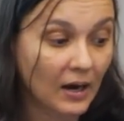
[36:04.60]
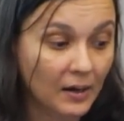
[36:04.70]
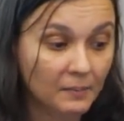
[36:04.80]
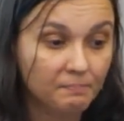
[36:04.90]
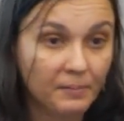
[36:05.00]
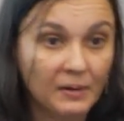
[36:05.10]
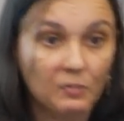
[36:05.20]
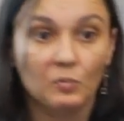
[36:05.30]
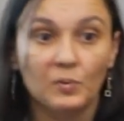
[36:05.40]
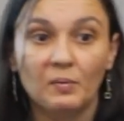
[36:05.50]

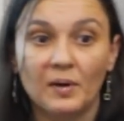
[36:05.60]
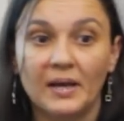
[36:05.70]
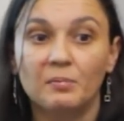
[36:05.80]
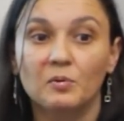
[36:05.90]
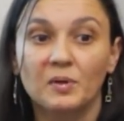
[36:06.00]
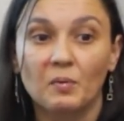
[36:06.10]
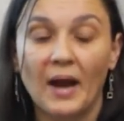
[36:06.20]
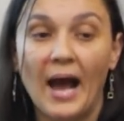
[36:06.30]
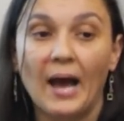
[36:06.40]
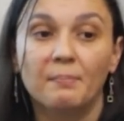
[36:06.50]
but we were
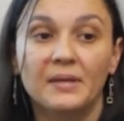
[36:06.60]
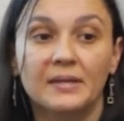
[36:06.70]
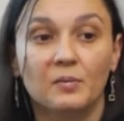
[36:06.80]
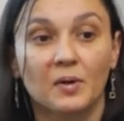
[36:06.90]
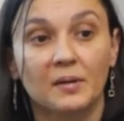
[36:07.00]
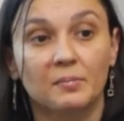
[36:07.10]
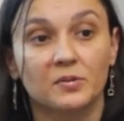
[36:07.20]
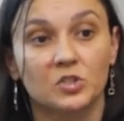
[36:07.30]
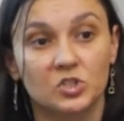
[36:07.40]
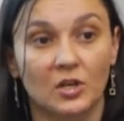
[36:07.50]
happy that we were able
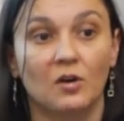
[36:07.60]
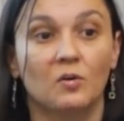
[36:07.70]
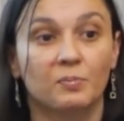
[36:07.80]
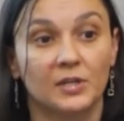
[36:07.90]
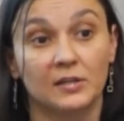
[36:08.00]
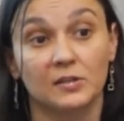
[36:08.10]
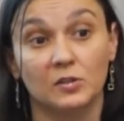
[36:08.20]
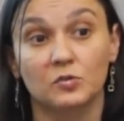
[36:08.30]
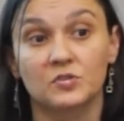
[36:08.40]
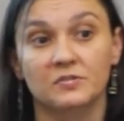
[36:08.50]
to show pretty
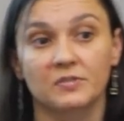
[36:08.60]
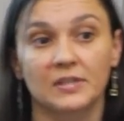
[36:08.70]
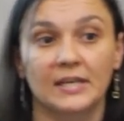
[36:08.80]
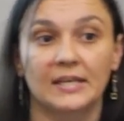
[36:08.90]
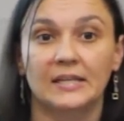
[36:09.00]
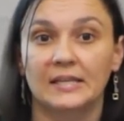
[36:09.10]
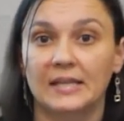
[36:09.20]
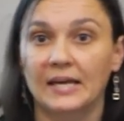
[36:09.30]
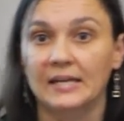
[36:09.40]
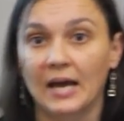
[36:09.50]
conclusively
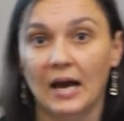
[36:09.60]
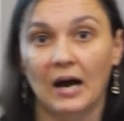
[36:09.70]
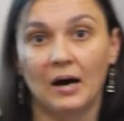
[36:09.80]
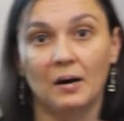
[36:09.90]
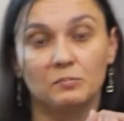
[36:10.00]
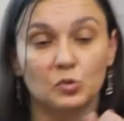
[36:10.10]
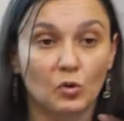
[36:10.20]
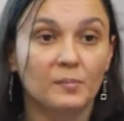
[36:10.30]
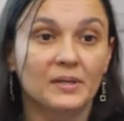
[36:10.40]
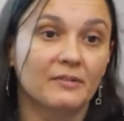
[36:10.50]
that
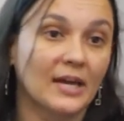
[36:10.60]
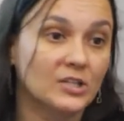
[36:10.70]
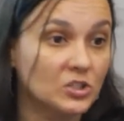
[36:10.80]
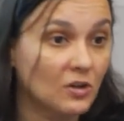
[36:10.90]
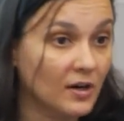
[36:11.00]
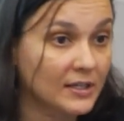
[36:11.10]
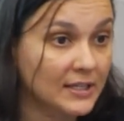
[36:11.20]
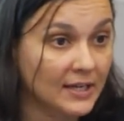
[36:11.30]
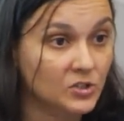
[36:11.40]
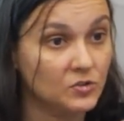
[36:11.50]
normative agent
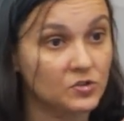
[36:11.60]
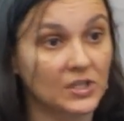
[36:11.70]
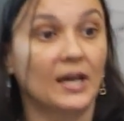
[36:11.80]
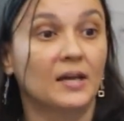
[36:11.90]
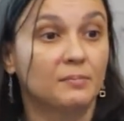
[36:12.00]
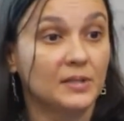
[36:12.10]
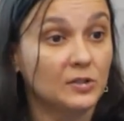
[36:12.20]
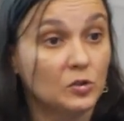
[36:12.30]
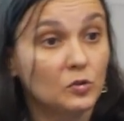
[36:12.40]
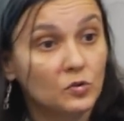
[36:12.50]
architectures can be
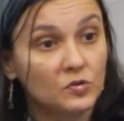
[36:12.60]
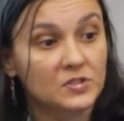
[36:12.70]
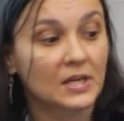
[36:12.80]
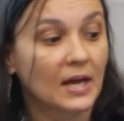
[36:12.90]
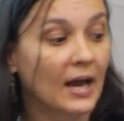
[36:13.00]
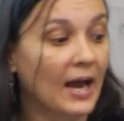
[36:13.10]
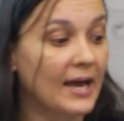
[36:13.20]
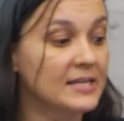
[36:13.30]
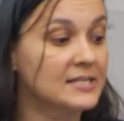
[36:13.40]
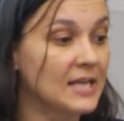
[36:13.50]
used
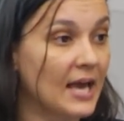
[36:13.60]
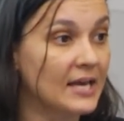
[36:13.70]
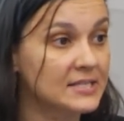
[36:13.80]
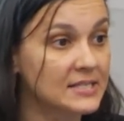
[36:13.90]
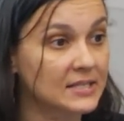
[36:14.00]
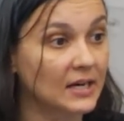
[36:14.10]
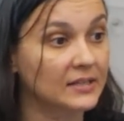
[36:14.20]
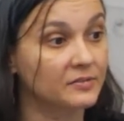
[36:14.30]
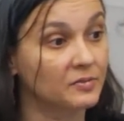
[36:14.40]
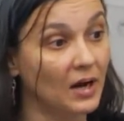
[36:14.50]
as this
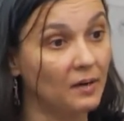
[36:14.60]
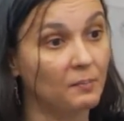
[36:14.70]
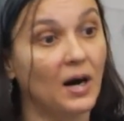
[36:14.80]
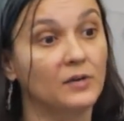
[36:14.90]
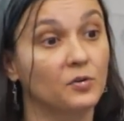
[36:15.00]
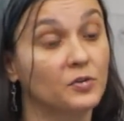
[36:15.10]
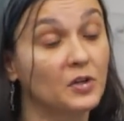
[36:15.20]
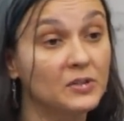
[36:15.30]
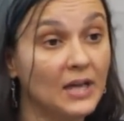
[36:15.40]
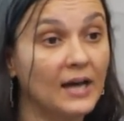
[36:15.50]
kind of model.
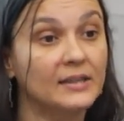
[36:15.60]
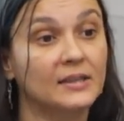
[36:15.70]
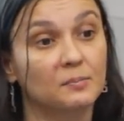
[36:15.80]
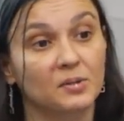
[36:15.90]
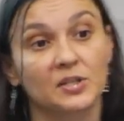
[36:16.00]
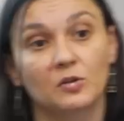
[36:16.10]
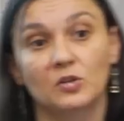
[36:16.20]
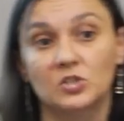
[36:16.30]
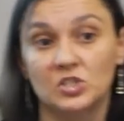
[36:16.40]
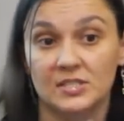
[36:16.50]
They're not simply
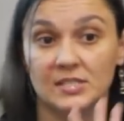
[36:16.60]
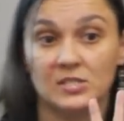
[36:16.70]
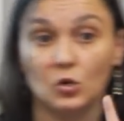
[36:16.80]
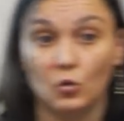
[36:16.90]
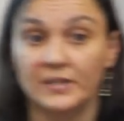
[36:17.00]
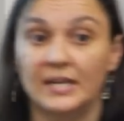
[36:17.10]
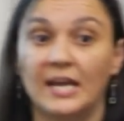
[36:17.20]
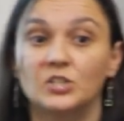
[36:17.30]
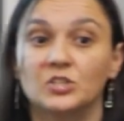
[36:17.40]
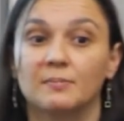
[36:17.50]
good just as a
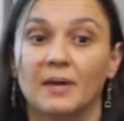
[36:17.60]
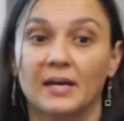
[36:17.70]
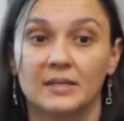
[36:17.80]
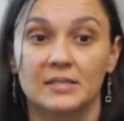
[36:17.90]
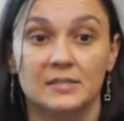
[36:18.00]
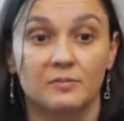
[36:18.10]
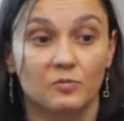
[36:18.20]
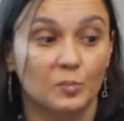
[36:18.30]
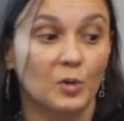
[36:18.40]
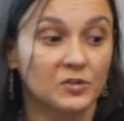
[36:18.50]
coordination mechanism
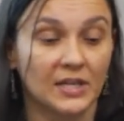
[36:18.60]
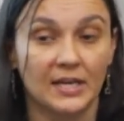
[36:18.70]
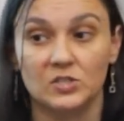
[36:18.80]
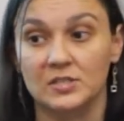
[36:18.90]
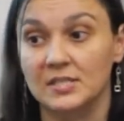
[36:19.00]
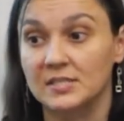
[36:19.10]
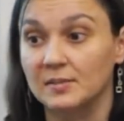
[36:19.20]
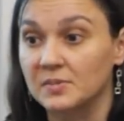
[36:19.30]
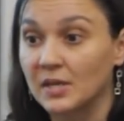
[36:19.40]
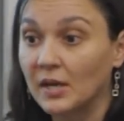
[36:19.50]
for multi-agent
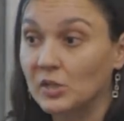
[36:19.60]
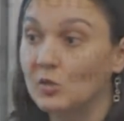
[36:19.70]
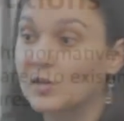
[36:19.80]
systems. You